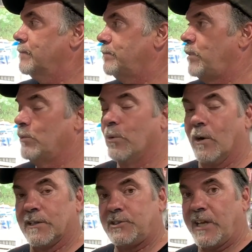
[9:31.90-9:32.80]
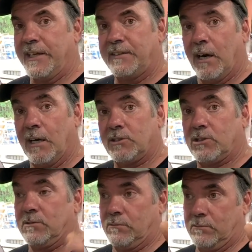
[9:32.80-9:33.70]
but we want to stay in touch
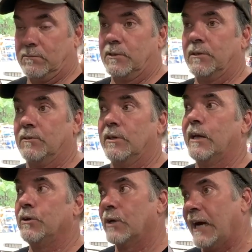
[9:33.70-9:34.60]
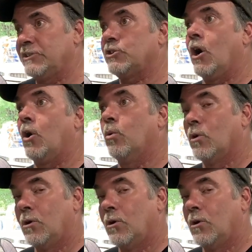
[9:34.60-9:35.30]
and let you guys know